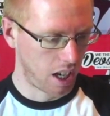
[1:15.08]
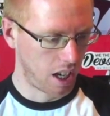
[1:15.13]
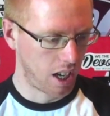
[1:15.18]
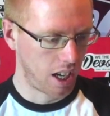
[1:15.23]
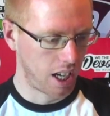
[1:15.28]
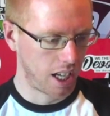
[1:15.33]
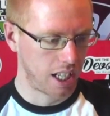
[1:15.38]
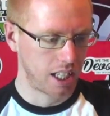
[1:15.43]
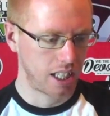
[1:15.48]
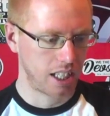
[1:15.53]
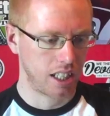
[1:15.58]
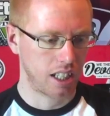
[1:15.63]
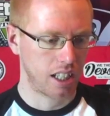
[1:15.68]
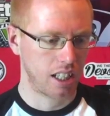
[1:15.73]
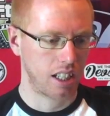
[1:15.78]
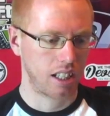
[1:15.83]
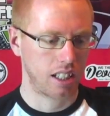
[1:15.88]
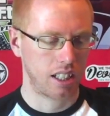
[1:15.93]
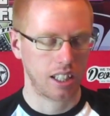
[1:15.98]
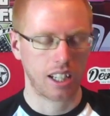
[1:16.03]
he
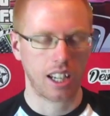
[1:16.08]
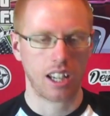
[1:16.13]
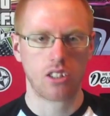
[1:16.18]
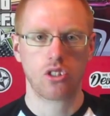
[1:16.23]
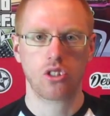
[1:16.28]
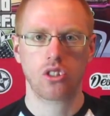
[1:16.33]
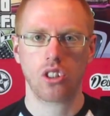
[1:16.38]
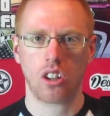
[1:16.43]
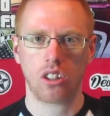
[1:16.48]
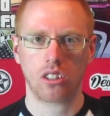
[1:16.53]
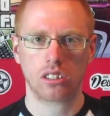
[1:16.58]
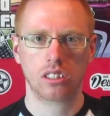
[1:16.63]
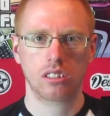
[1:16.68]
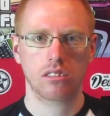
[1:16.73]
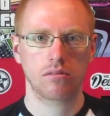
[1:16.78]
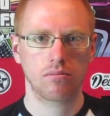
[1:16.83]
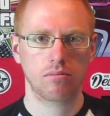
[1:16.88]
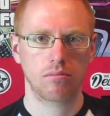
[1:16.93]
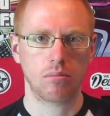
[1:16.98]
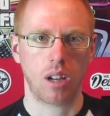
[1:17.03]
gets shot
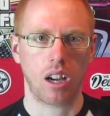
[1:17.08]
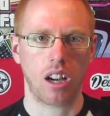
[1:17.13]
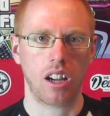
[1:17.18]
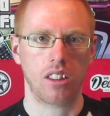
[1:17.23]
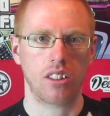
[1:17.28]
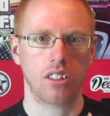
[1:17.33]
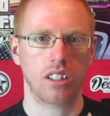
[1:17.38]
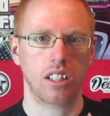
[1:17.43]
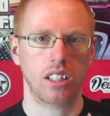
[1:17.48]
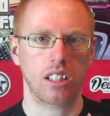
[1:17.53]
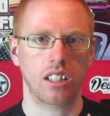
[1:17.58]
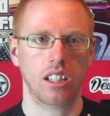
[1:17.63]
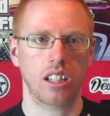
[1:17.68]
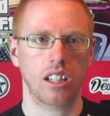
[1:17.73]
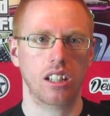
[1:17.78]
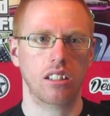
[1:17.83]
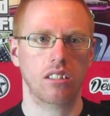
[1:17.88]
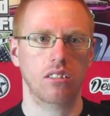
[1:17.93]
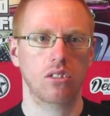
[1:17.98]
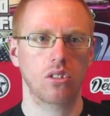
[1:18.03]
by
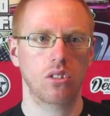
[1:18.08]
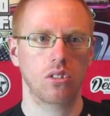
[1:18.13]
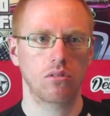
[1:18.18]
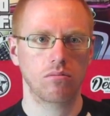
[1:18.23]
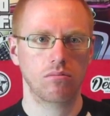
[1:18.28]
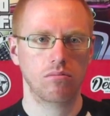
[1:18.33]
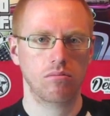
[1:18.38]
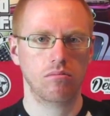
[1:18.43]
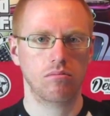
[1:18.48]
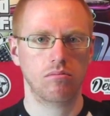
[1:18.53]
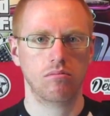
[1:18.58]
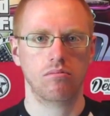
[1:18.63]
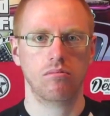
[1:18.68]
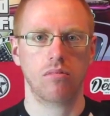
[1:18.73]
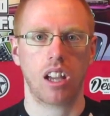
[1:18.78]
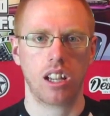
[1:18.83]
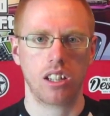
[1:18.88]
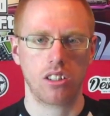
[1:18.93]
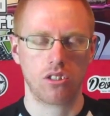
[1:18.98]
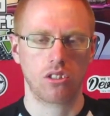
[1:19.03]
the
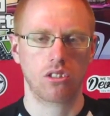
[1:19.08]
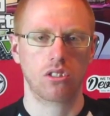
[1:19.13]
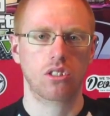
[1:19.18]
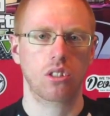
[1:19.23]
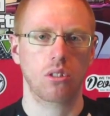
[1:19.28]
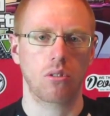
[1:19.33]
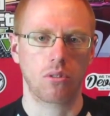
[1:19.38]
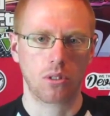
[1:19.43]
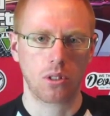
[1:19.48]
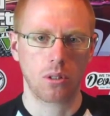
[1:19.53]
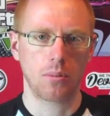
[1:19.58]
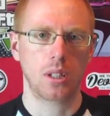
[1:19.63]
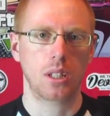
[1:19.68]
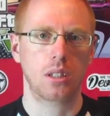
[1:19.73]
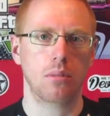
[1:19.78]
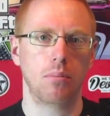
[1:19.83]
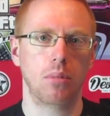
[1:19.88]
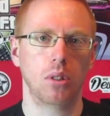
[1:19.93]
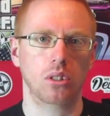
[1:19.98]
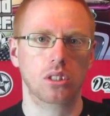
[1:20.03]
agents who have come in to
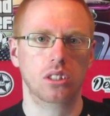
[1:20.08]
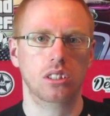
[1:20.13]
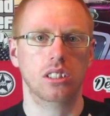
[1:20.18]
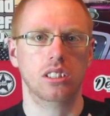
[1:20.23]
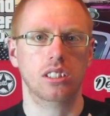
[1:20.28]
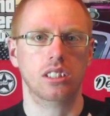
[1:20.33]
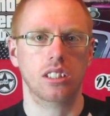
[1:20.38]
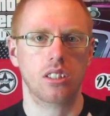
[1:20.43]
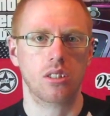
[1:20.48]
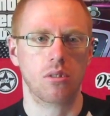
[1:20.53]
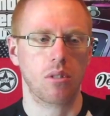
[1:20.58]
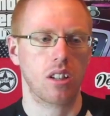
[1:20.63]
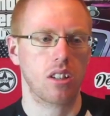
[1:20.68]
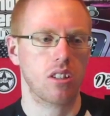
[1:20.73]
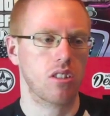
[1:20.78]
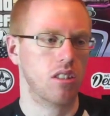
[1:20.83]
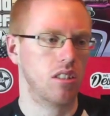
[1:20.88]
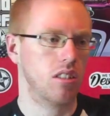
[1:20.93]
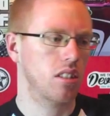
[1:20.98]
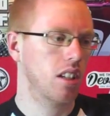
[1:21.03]
bust the
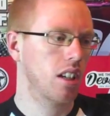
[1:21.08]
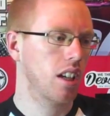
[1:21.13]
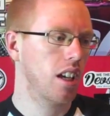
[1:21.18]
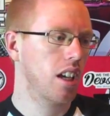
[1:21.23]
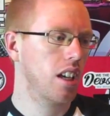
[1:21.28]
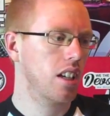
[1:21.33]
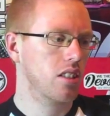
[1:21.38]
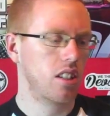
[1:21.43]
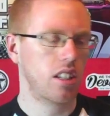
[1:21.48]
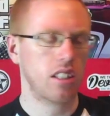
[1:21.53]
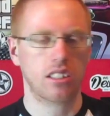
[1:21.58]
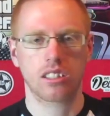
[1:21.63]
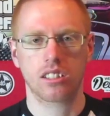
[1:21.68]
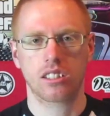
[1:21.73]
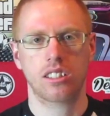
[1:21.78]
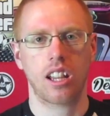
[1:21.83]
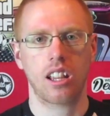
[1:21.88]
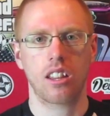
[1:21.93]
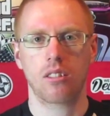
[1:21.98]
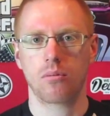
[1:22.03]
situation. Jason
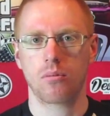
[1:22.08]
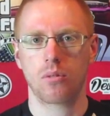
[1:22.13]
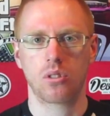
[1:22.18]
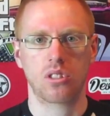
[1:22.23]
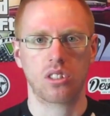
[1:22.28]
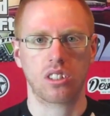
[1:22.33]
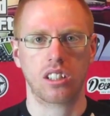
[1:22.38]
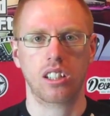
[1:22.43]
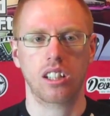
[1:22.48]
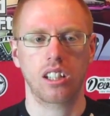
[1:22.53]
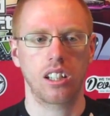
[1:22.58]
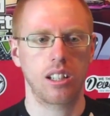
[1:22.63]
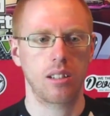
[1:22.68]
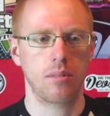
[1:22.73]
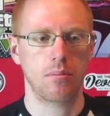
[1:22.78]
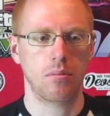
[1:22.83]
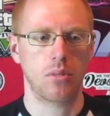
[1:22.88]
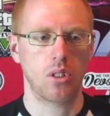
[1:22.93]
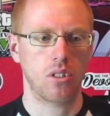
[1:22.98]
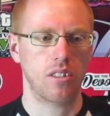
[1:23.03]
Statham doesn't kill
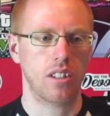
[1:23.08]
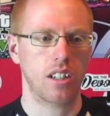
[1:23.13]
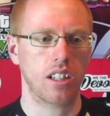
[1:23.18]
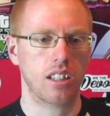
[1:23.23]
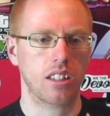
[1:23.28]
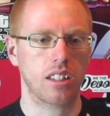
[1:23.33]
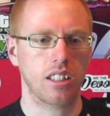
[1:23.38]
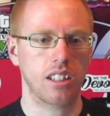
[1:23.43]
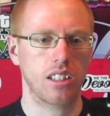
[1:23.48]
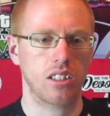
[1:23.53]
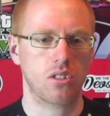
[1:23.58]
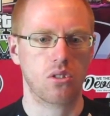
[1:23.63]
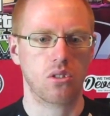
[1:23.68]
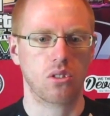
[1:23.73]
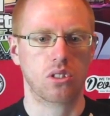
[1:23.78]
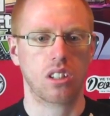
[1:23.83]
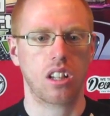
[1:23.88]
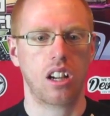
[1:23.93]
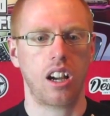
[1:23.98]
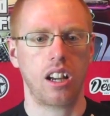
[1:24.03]
him or anything. He's
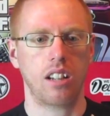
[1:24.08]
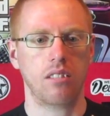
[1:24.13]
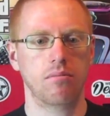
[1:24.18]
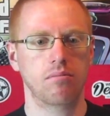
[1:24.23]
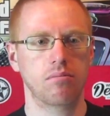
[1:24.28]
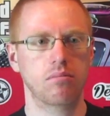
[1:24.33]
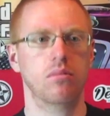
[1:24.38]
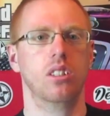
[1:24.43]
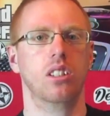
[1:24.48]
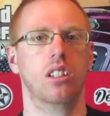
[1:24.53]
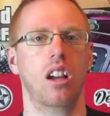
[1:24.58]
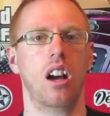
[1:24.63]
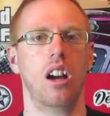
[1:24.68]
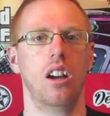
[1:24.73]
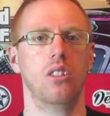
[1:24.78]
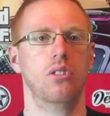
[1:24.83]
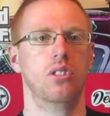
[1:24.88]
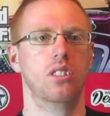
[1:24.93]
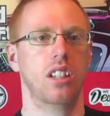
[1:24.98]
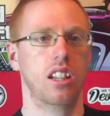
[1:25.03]
just like the guy
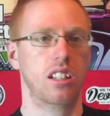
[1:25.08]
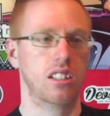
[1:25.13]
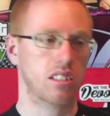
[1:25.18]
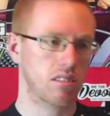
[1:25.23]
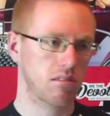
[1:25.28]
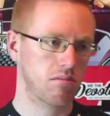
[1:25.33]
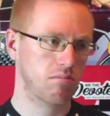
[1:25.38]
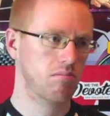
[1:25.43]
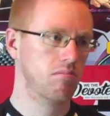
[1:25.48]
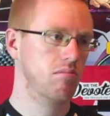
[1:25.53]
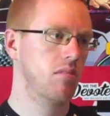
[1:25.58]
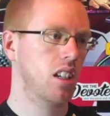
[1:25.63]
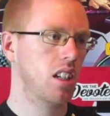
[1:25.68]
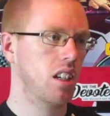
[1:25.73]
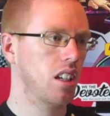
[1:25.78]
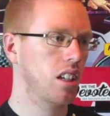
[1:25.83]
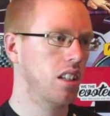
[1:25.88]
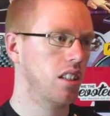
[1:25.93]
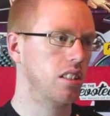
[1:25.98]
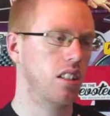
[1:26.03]
who says,
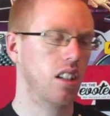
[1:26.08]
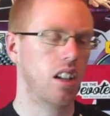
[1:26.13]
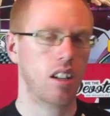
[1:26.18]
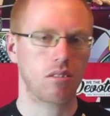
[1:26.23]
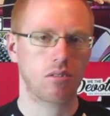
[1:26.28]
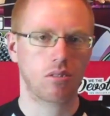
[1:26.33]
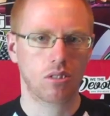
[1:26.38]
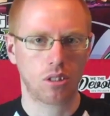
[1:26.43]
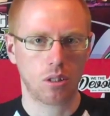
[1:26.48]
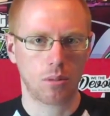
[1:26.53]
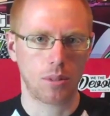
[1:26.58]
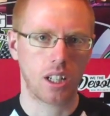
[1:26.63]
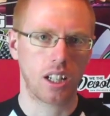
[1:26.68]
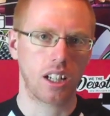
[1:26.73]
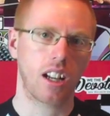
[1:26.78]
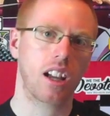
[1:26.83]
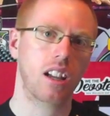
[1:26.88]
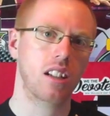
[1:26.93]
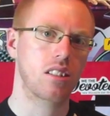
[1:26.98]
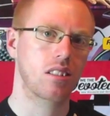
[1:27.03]
you know, come on in,
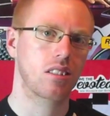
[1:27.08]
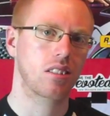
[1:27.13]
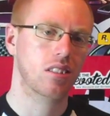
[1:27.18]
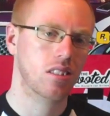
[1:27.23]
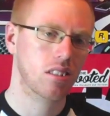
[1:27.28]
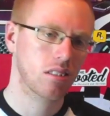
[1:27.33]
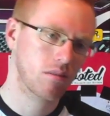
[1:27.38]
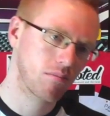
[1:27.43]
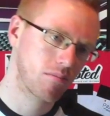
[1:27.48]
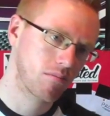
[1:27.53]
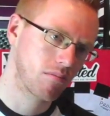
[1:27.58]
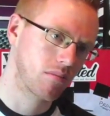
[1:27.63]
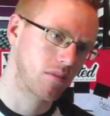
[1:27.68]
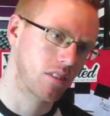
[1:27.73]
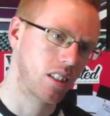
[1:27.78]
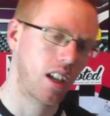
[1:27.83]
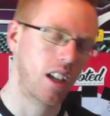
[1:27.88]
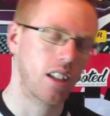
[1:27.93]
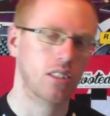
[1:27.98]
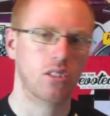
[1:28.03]
agents,
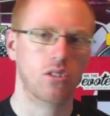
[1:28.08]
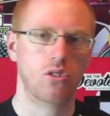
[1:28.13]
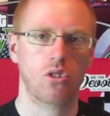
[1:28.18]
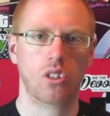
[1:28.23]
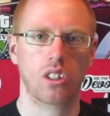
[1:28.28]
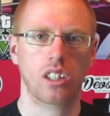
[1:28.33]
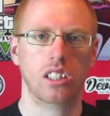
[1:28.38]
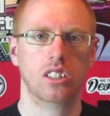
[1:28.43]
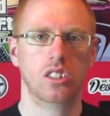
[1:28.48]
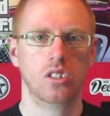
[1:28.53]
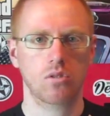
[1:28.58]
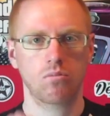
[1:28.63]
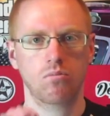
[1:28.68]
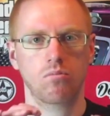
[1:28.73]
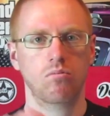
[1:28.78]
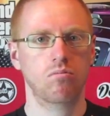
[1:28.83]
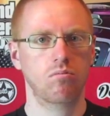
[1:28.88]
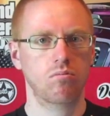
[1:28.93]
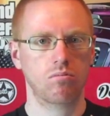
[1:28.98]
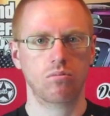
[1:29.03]
there's the druggies,
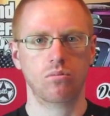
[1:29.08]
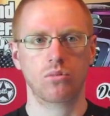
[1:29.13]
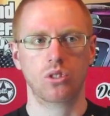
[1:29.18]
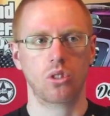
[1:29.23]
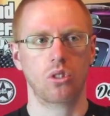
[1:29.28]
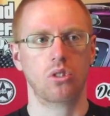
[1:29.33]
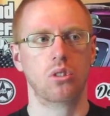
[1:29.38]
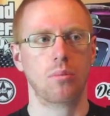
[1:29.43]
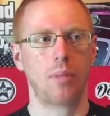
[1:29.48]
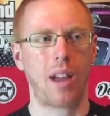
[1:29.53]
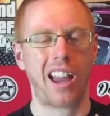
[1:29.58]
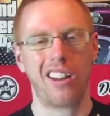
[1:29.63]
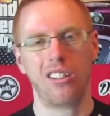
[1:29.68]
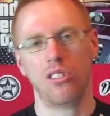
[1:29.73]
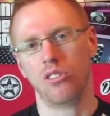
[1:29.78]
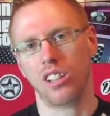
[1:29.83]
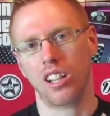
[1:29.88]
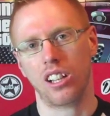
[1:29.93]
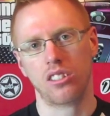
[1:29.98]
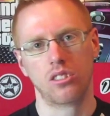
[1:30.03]
sort them out and
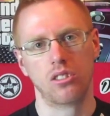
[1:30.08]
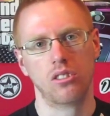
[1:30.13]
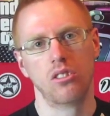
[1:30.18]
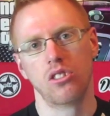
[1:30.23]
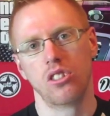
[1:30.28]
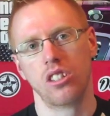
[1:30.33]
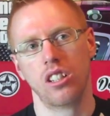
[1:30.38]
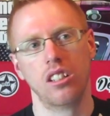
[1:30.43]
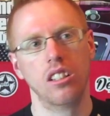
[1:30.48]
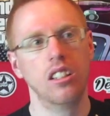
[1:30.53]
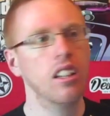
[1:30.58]
all that sort of shit.